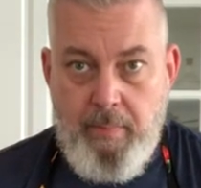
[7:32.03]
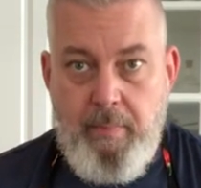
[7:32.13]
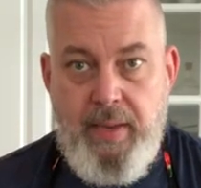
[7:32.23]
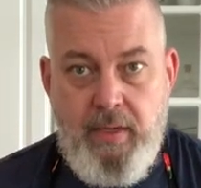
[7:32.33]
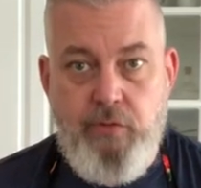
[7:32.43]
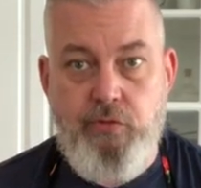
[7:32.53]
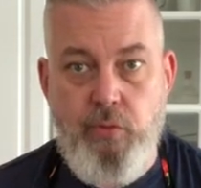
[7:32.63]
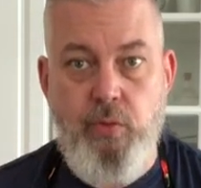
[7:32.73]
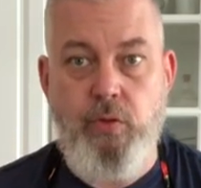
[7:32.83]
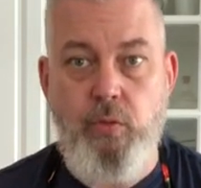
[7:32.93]
Make
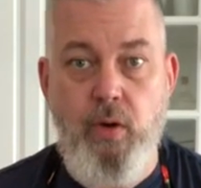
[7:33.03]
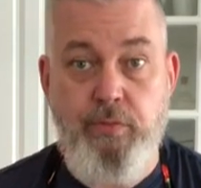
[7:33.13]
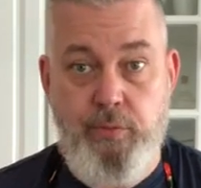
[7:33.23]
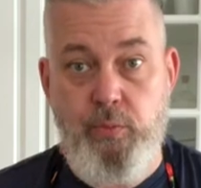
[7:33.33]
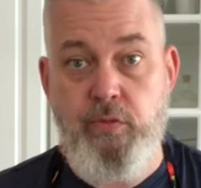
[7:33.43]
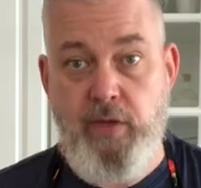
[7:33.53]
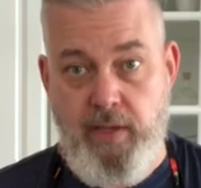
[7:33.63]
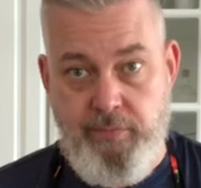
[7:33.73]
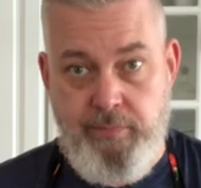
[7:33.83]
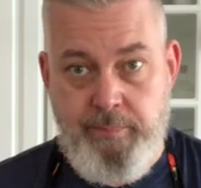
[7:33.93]
sure you are food
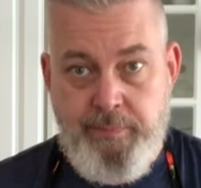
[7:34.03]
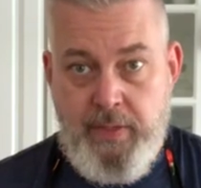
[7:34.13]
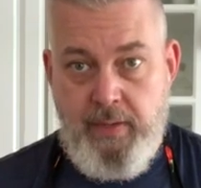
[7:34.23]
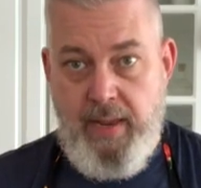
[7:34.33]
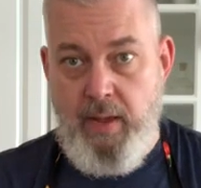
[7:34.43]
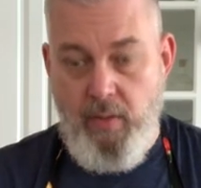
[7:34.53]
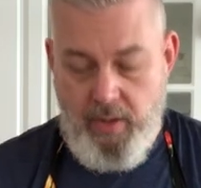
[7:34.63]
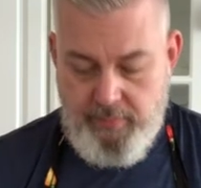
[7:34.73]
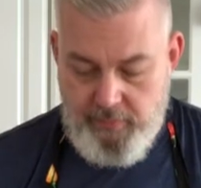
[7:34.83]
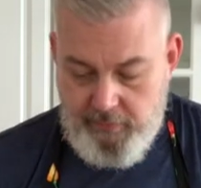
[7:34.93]
safe. Now,
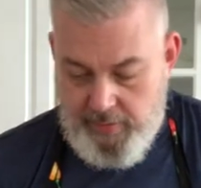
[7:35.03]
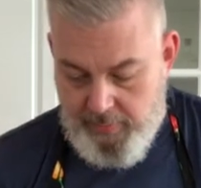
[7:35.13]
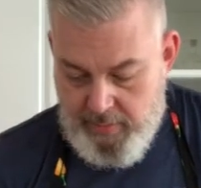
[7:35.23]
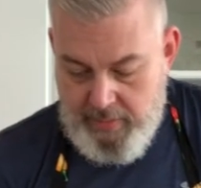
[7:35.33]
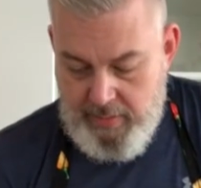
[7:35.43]
onto the salmon.